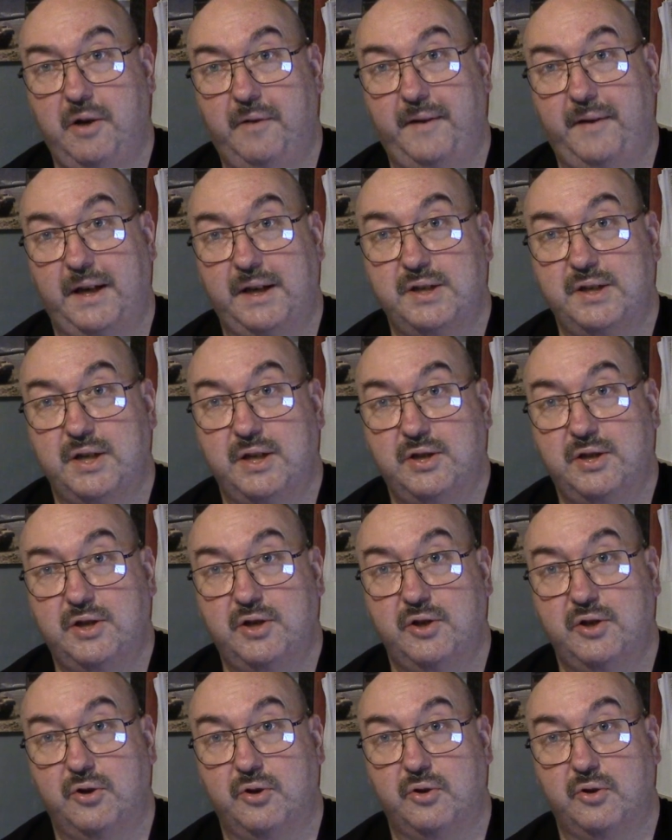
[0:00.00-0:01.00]
access
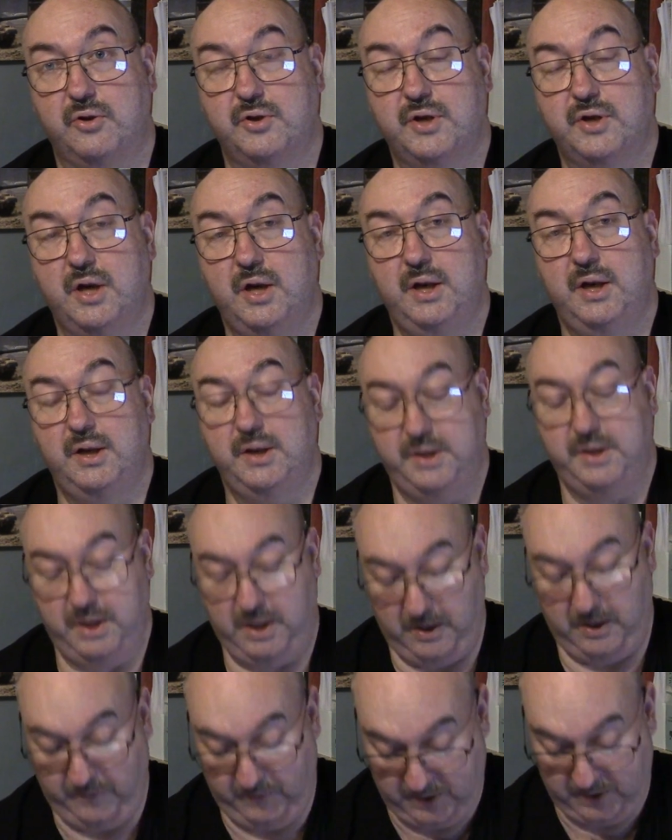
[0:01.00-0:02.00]
to those to
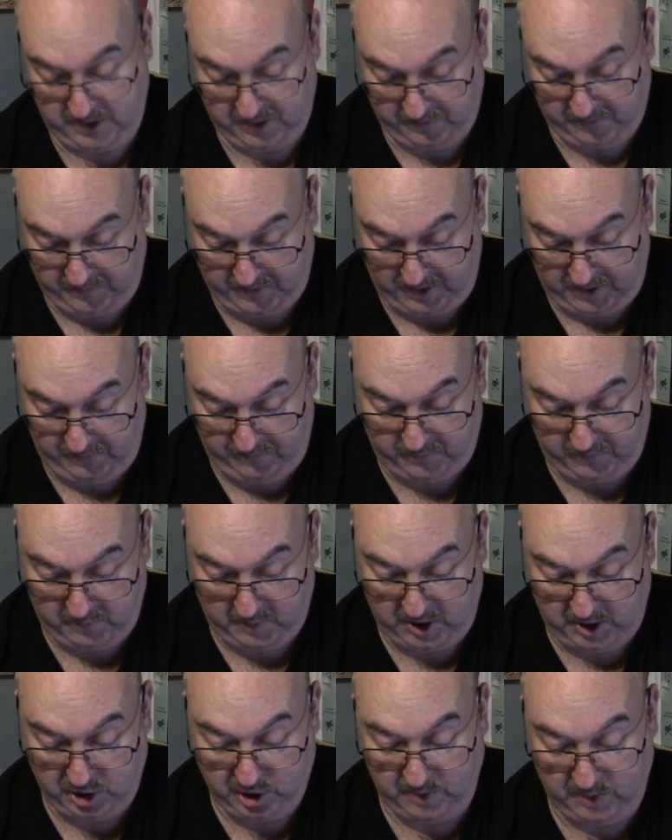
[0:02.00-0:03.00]
give yourself that
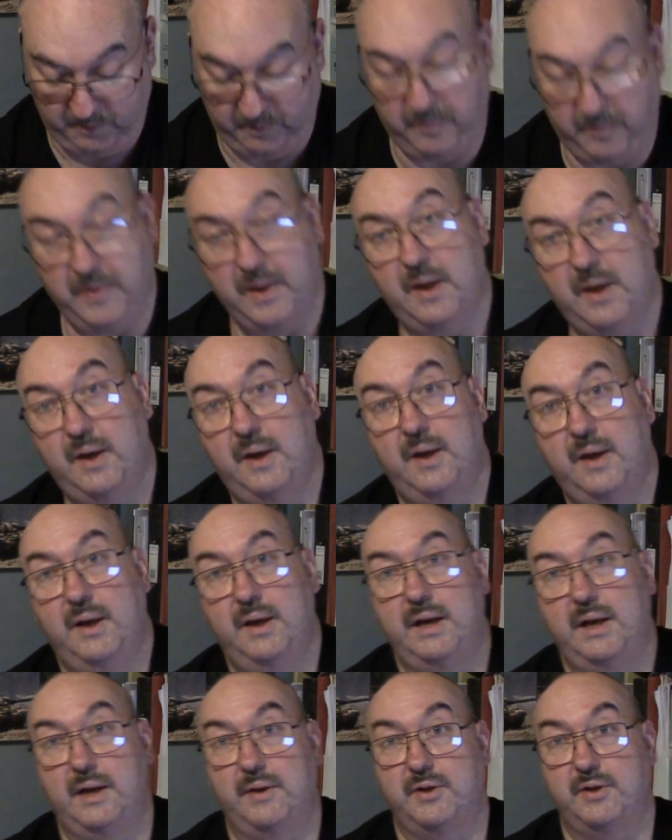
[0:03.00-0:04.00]
information.
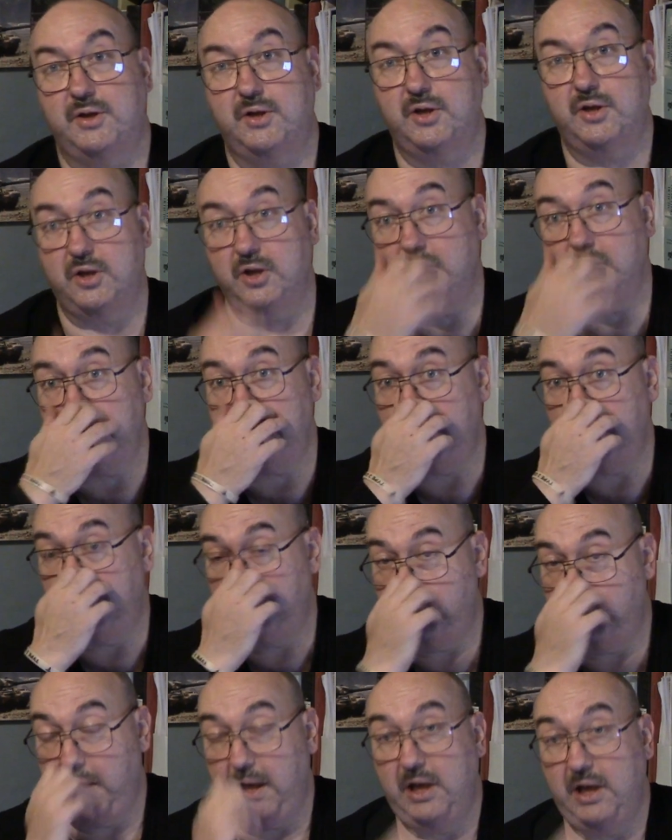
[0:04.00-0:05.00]
Now there's
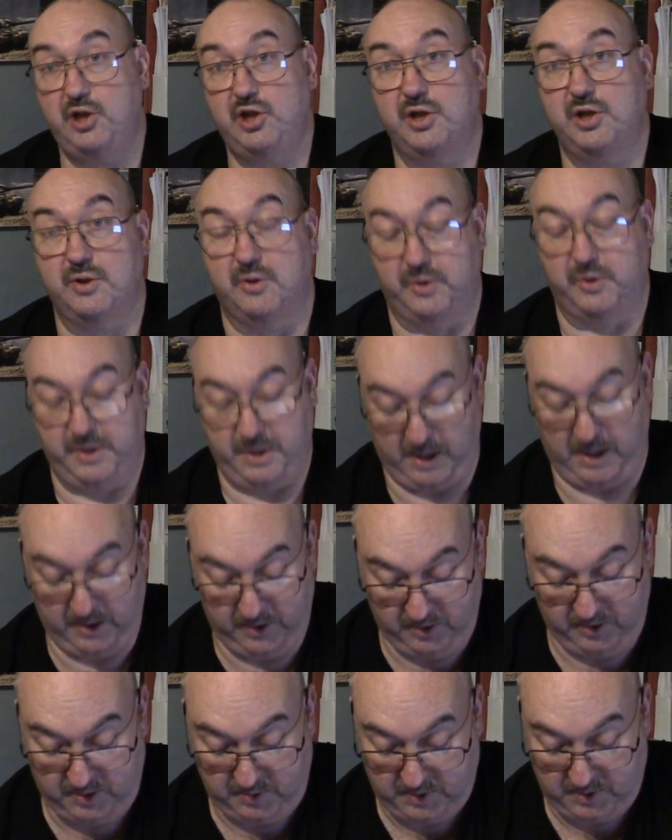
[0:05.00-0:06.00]
13 pages
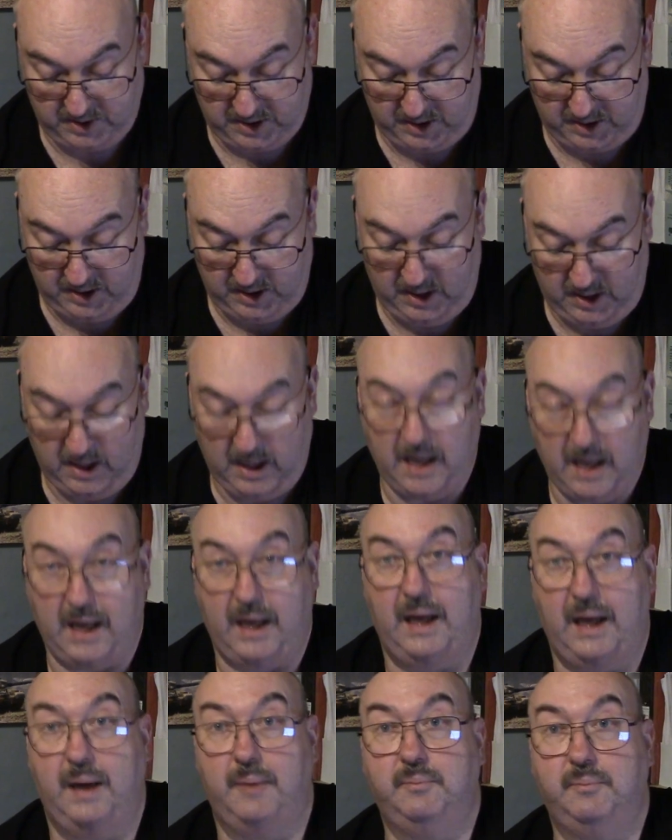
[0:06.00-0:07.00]
altogether, as we said.
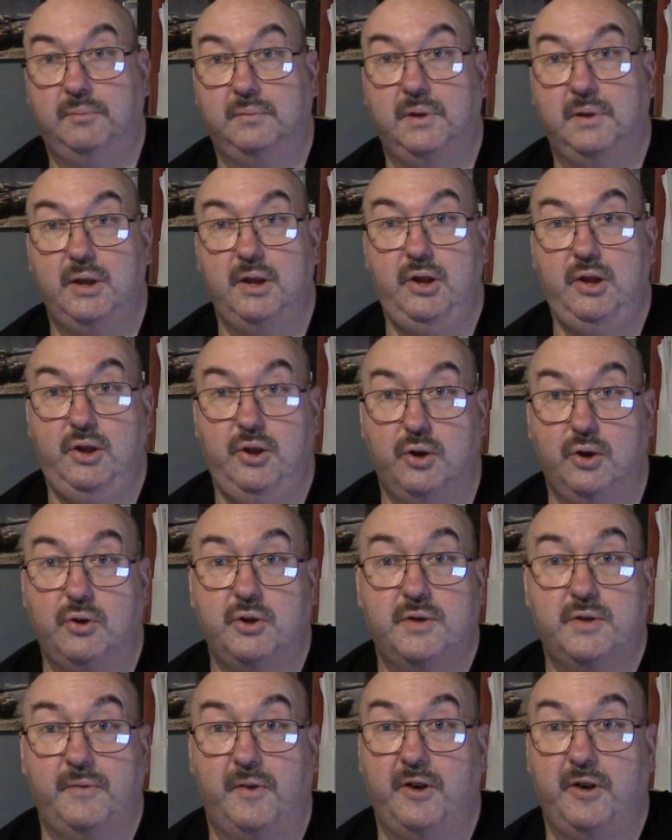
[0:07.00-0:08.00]

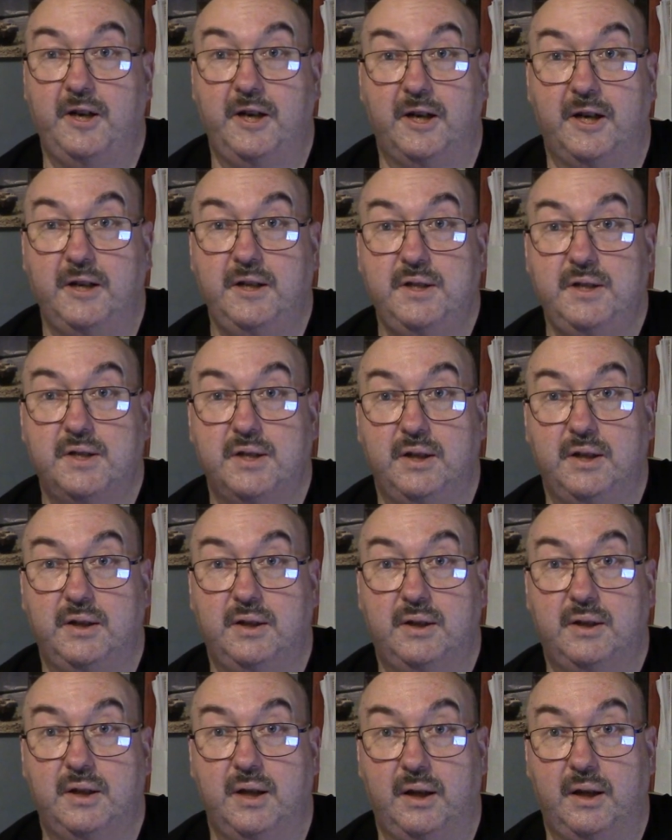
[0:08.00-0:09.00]
Looks very nice. It
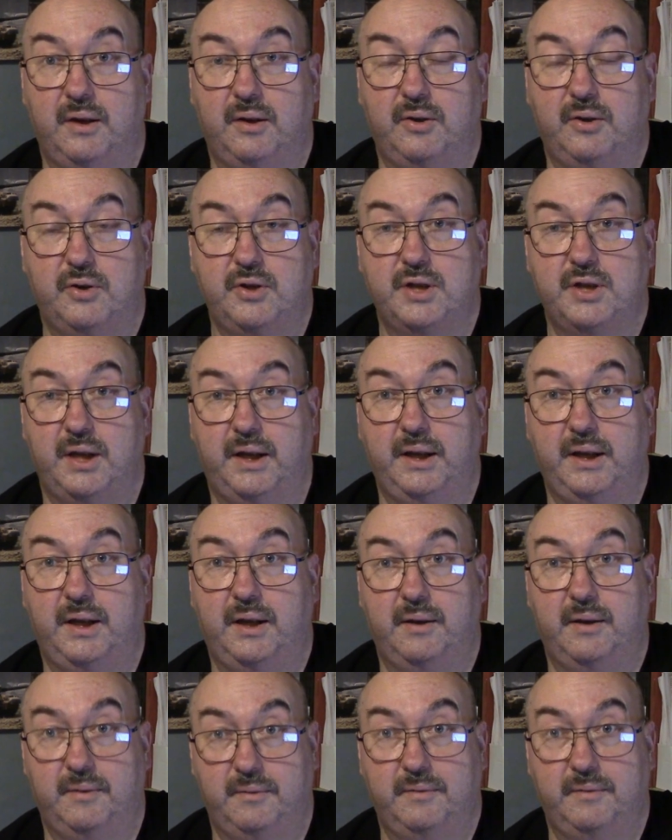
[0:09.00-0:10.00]
looks
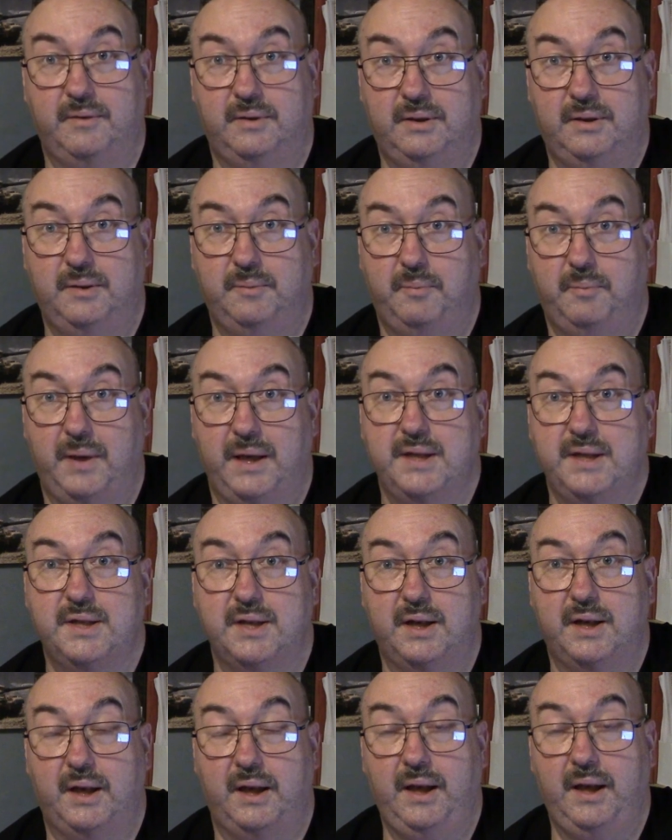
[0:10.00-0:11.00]
like
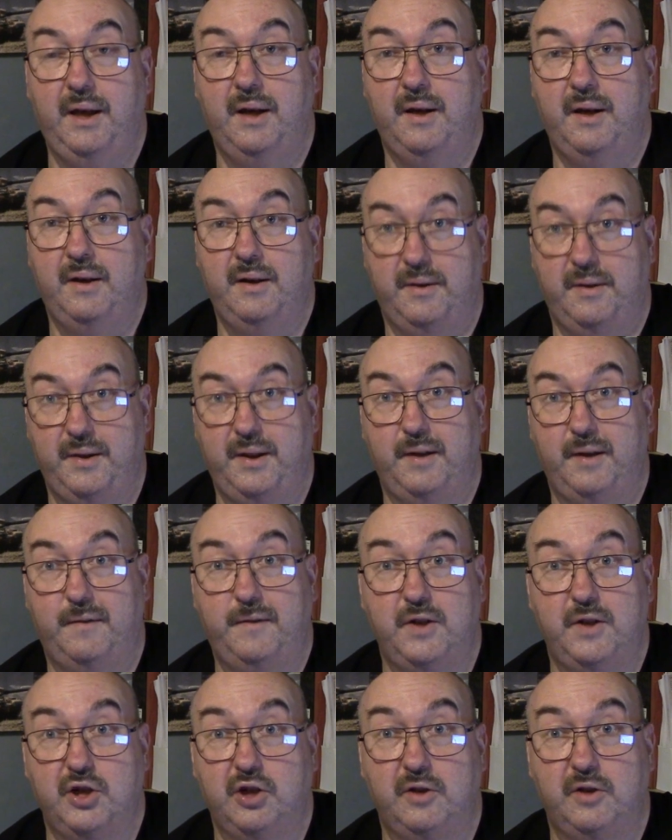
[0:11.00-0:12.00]
basically the
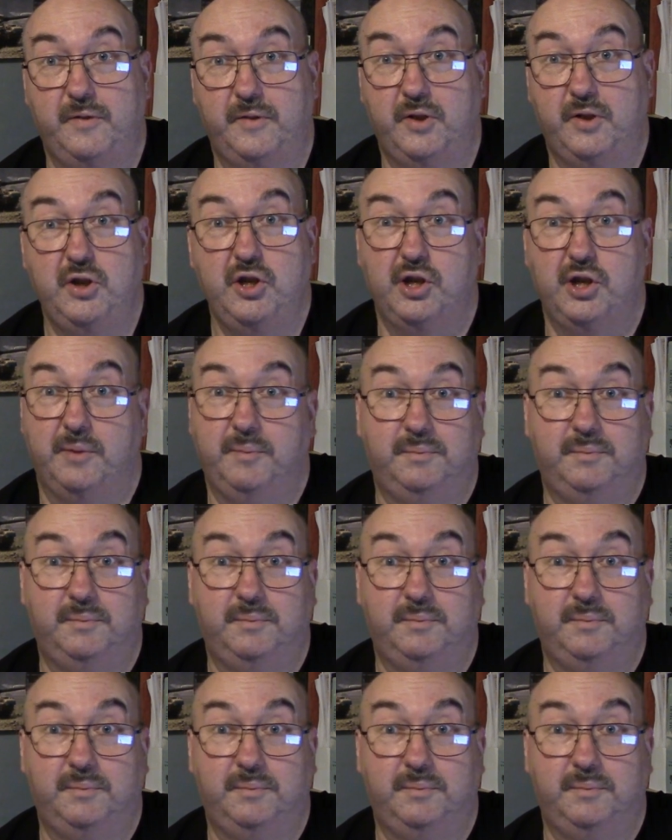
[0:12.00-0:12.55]
official version,